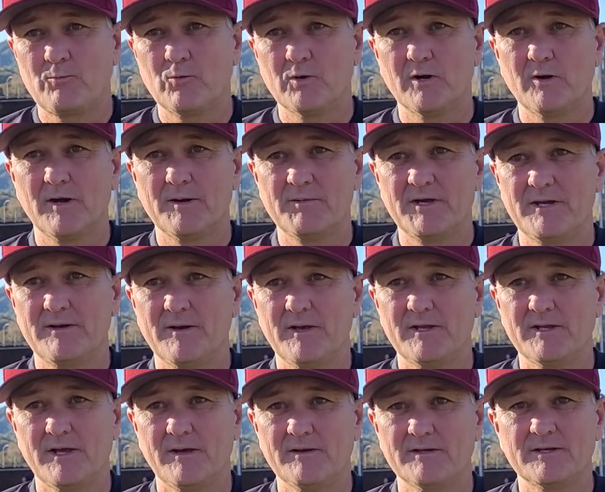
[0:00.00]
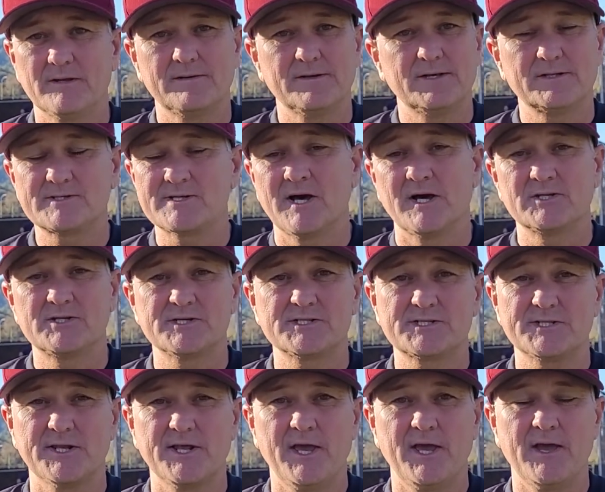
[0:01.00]
Well, I mean, it, it's not
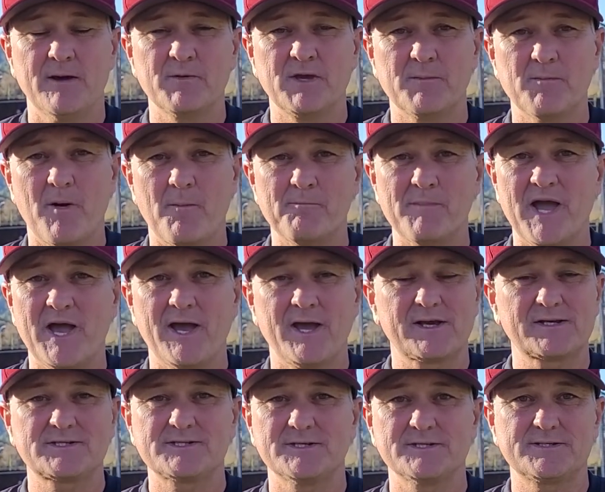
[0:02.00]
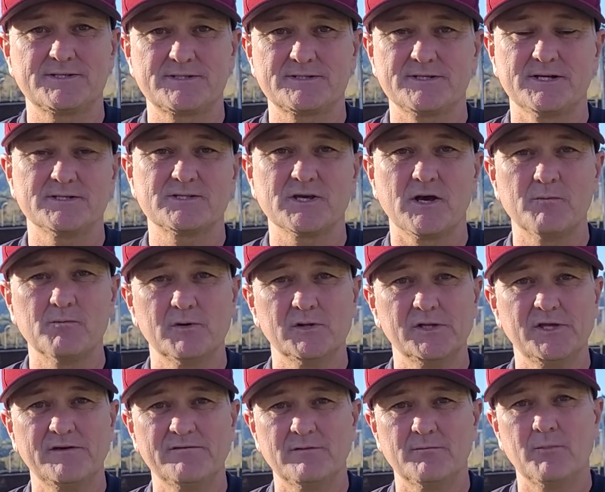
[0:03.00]
just today. I mean, Max, it's it's
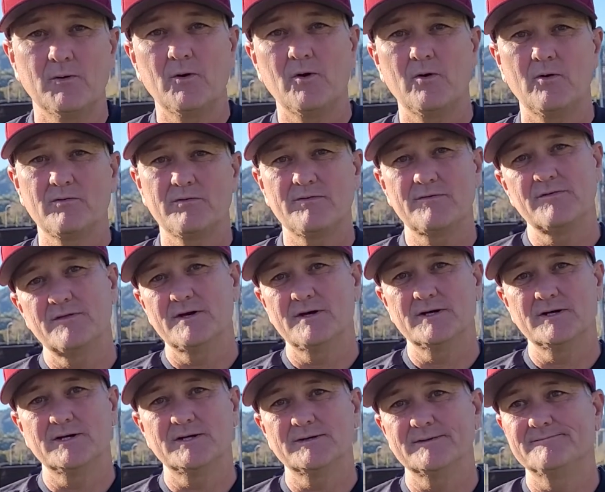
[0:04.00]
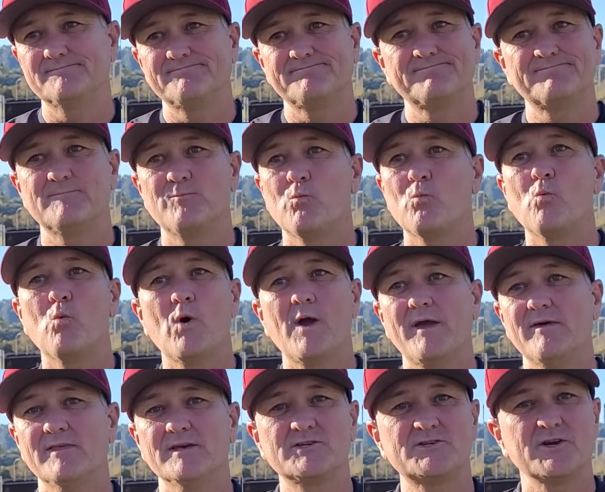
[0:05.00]
unbelievable the
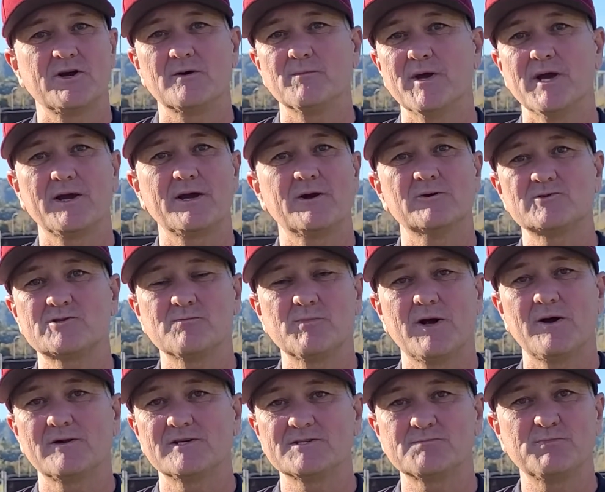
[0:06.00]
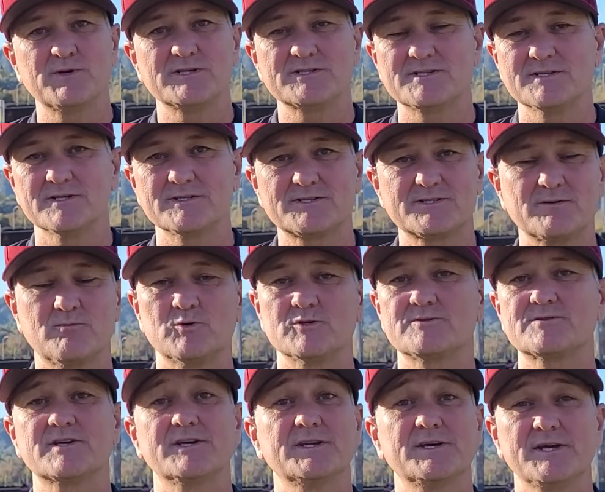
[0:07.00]
way this young man goes about his business.
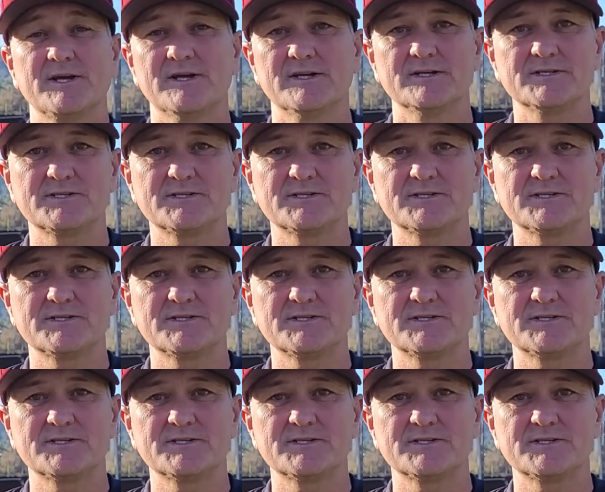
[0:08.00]
Someone's going to get